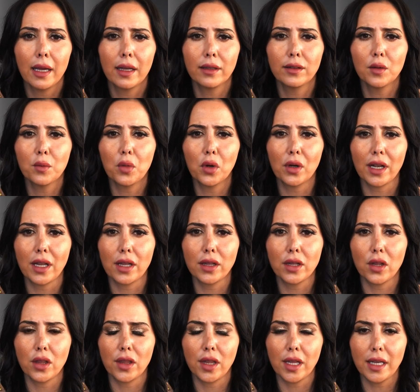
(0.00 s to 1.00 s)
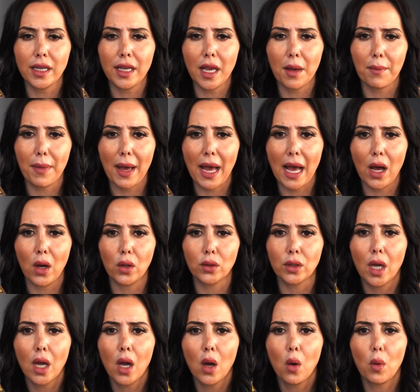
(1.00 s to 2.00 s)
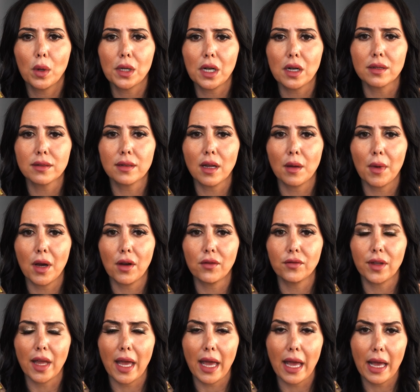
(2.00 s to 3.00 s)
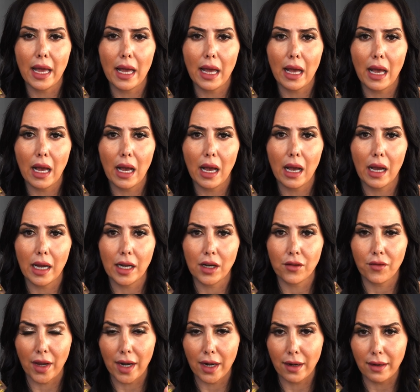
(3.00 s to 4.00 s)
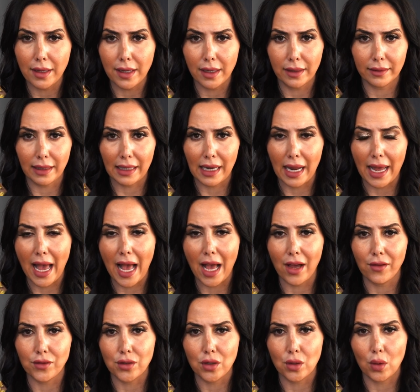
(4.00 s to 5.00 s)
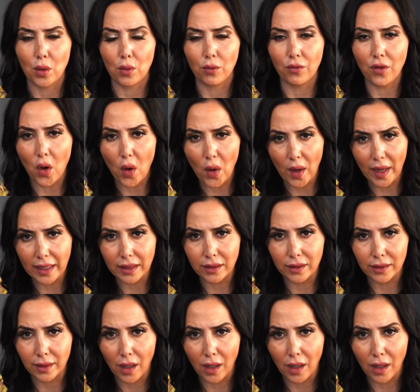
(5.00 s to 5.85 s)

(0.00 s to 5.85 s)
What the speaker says: it's important to think about what are some of the kind of areas that I have to avoid.